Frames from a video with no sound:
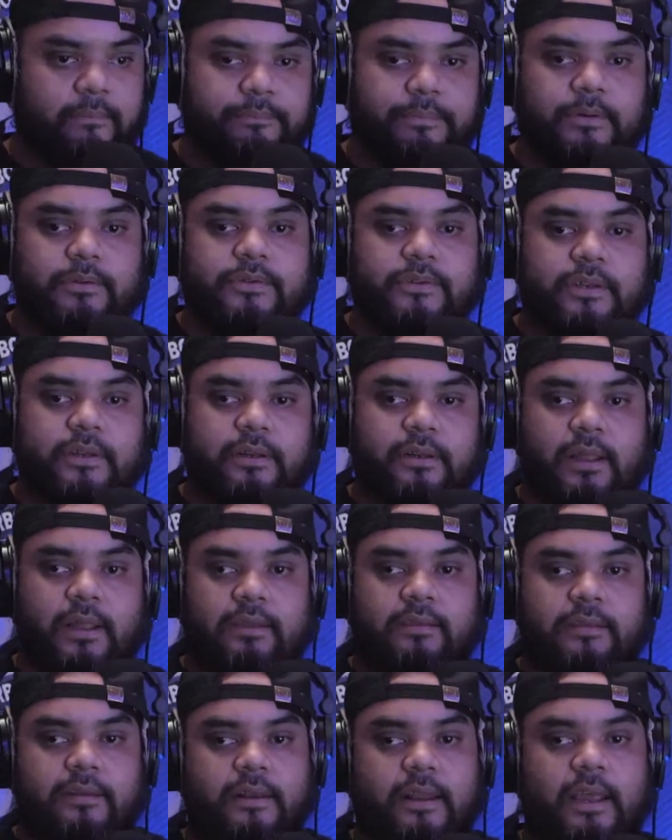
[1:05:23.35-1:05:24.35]
boosting
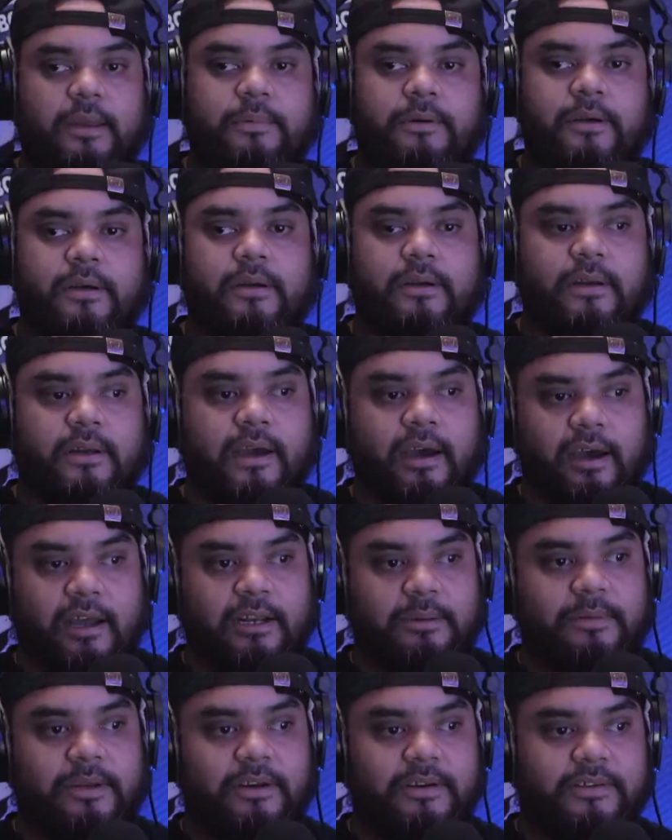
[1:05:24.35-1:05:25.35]
like the neighborhood
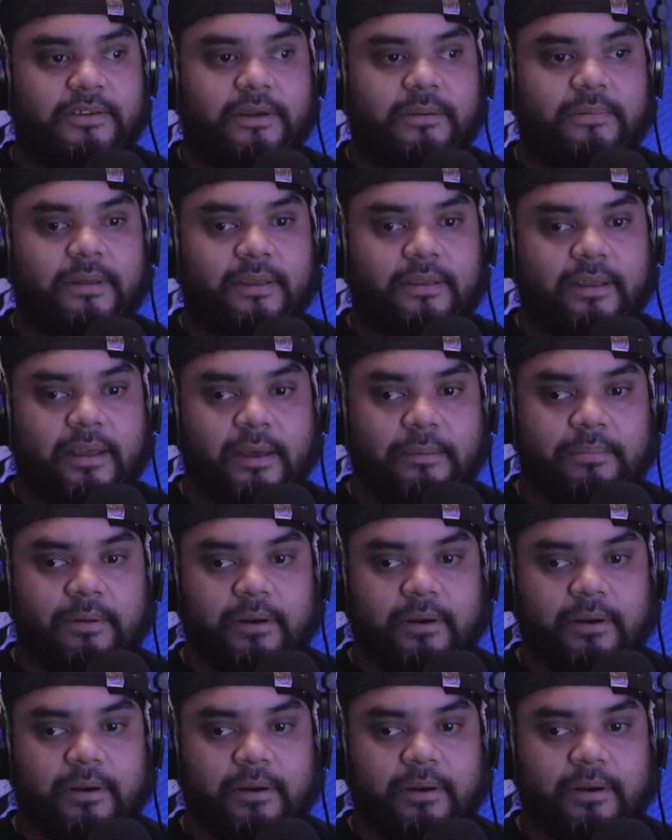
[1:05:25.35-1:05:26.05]
economy or something like that.